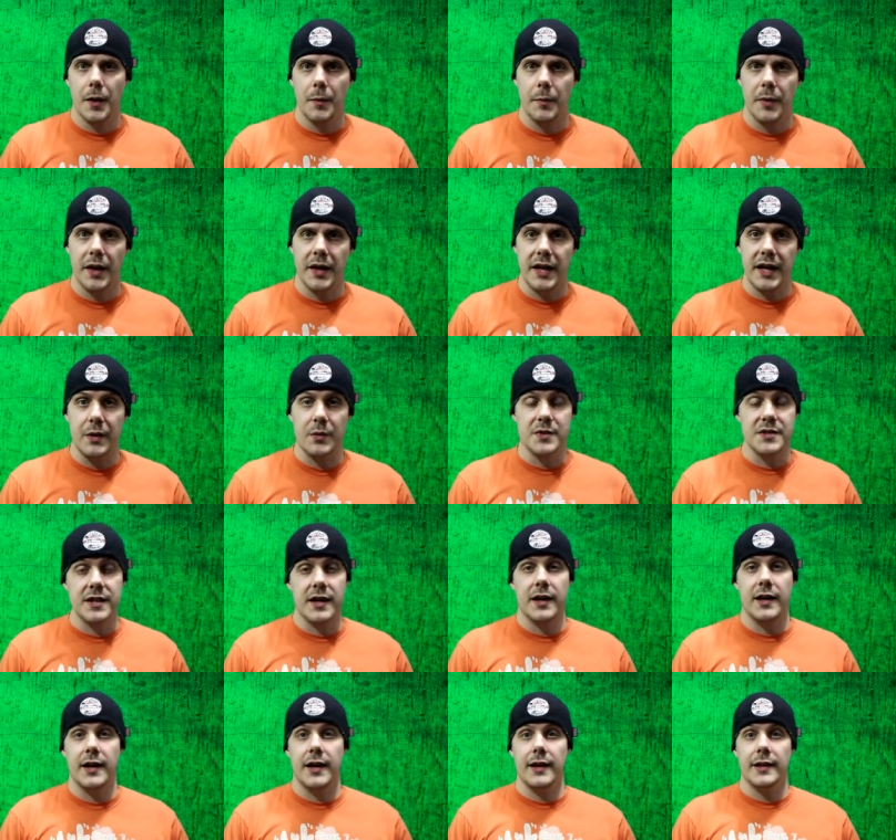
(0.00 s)
But it was
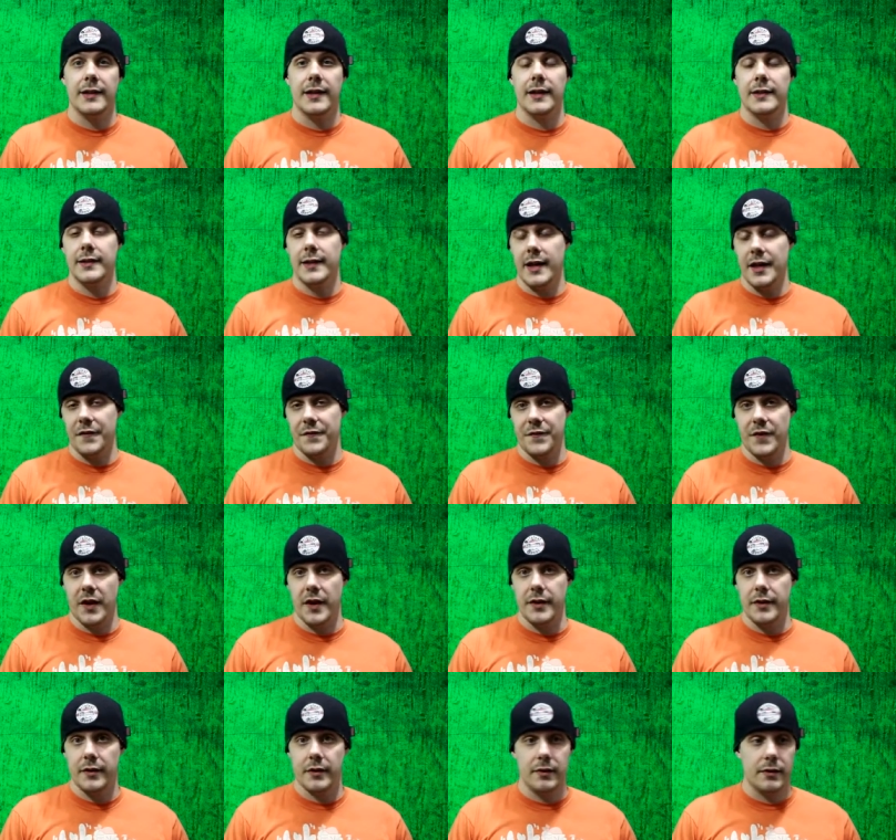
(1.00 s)
a lot of
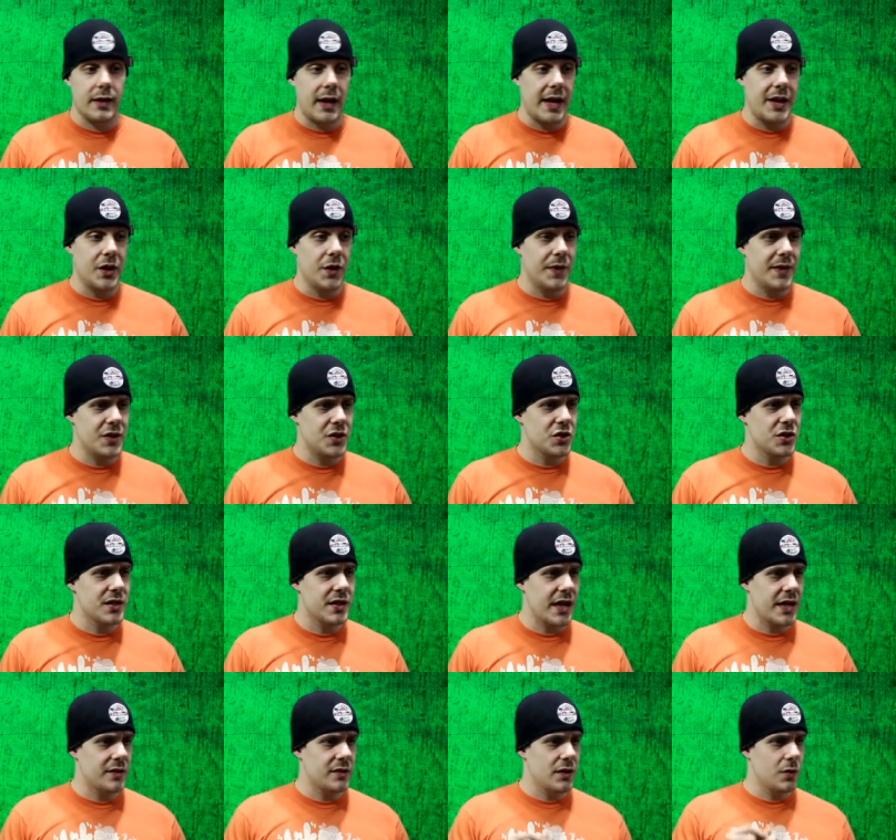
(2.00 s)
fun. I know they just
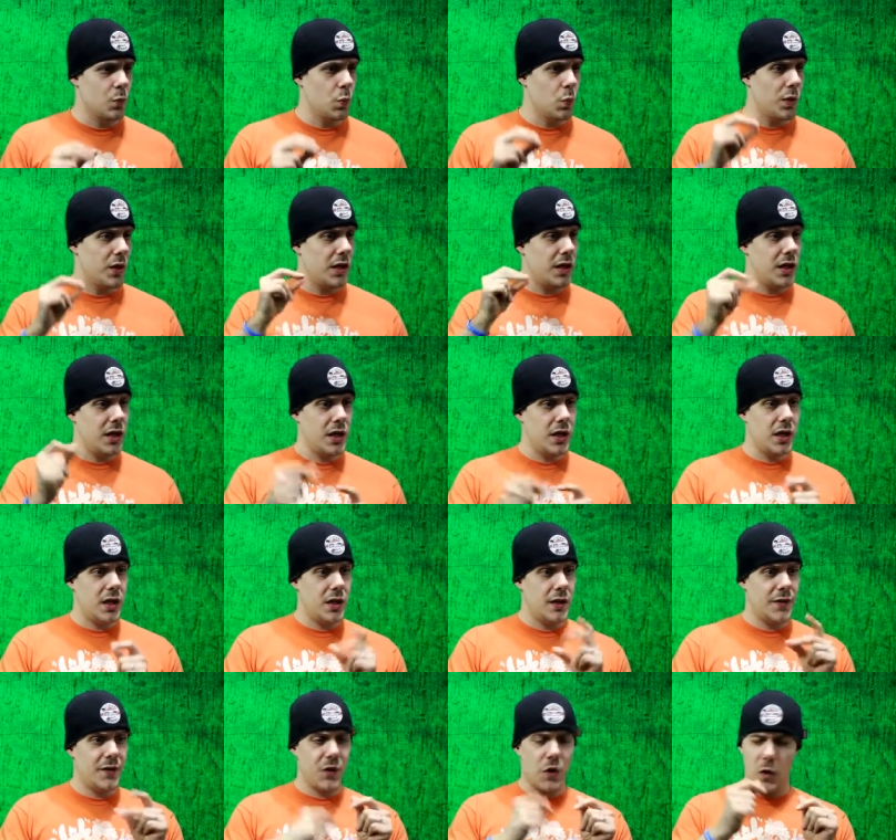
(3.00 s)
got done
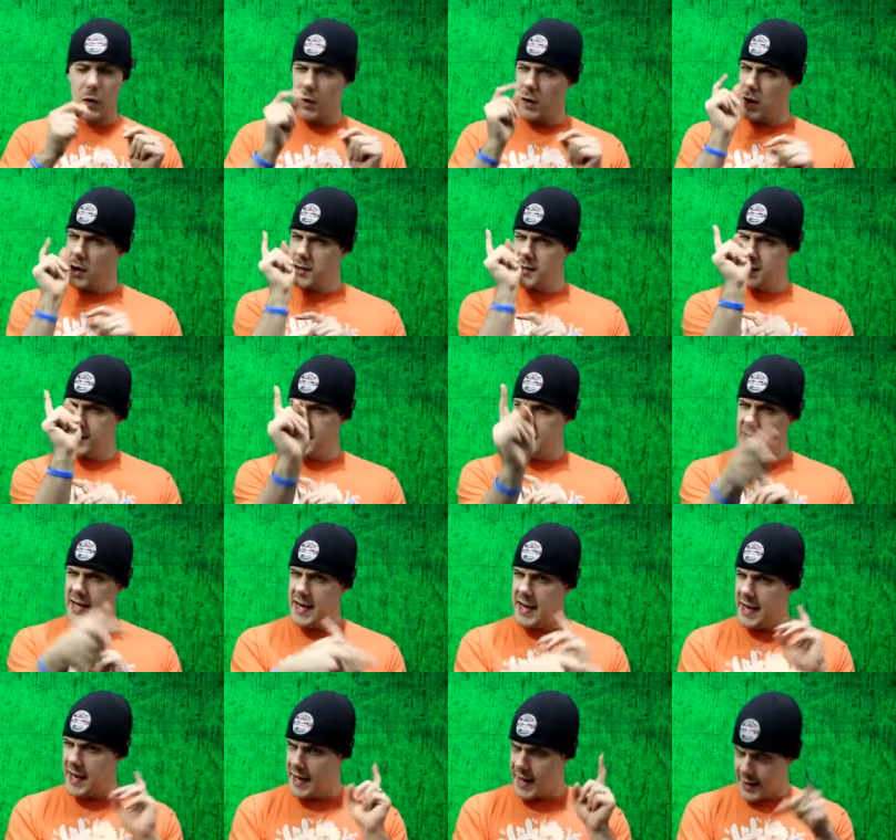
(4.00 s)
with
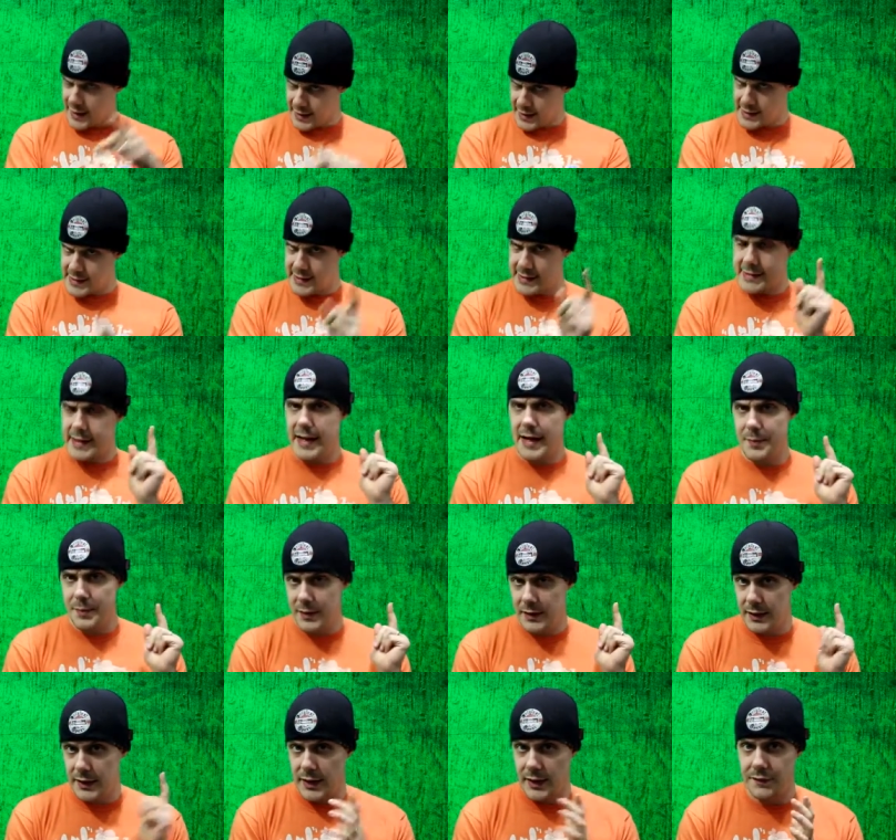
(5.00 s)
RTX, I
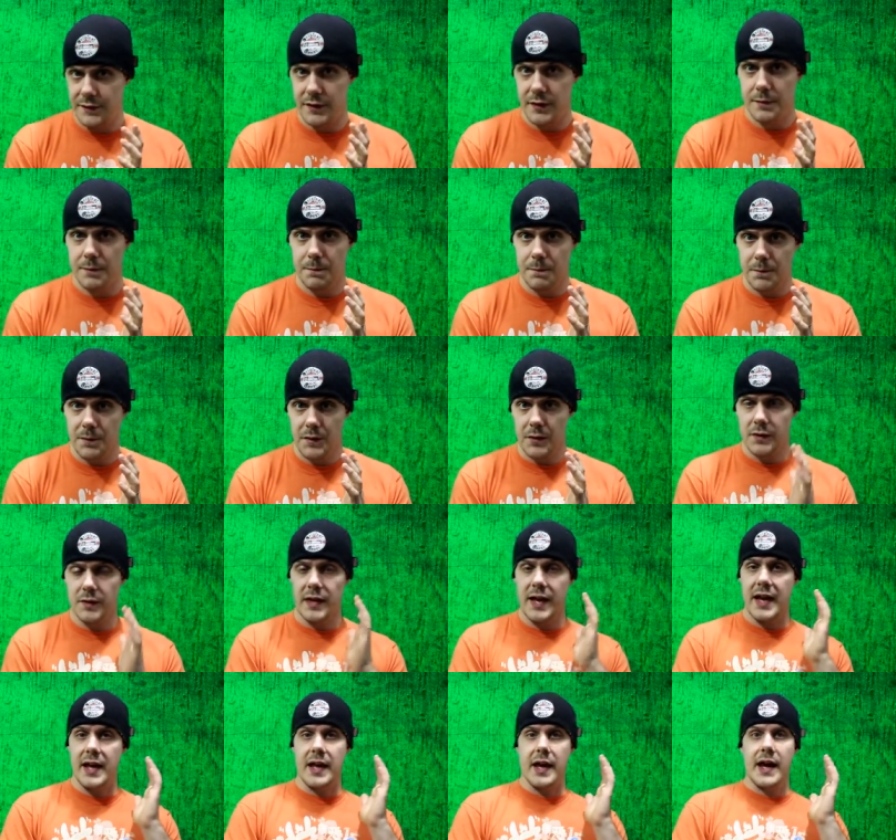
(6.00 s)
believe. Because
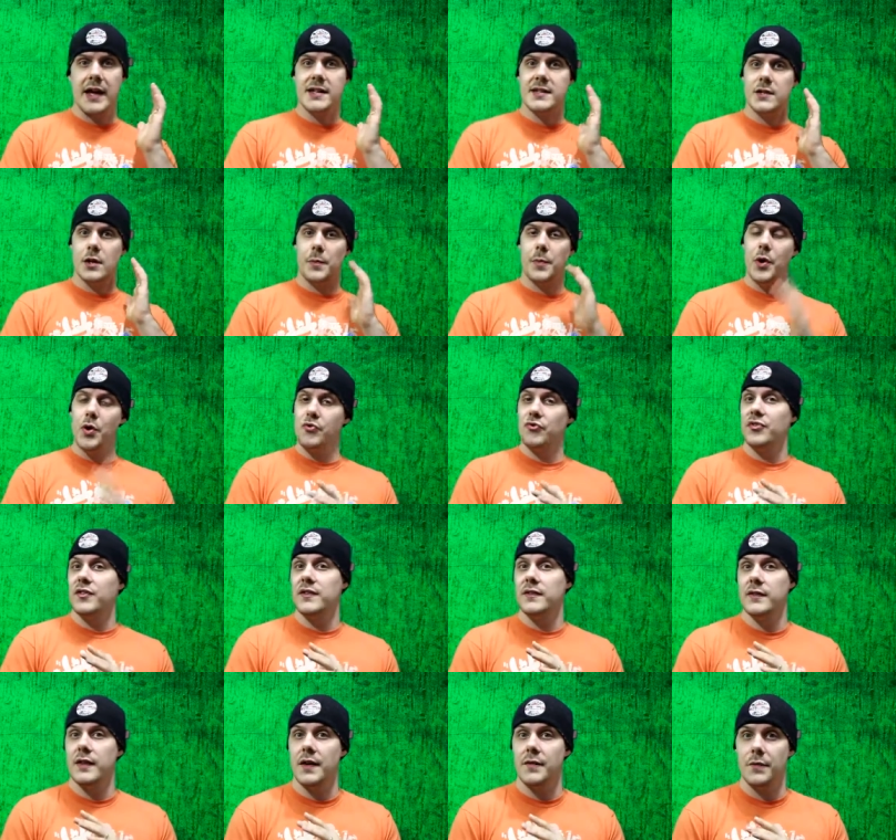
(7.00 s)
I sell posts and
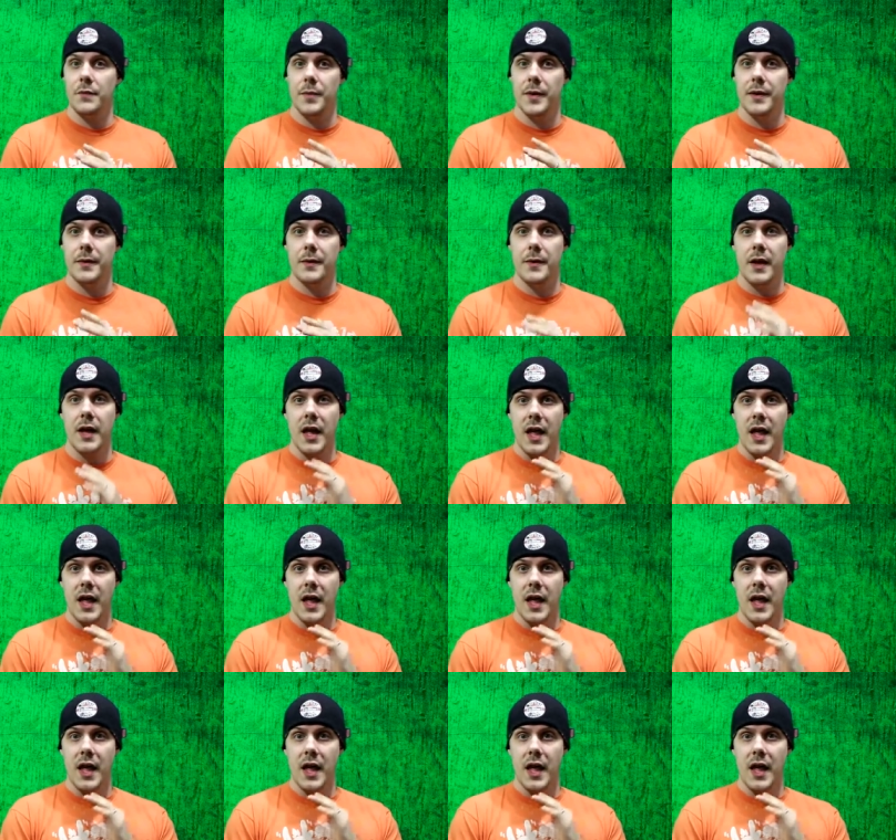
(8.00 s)
stuff. But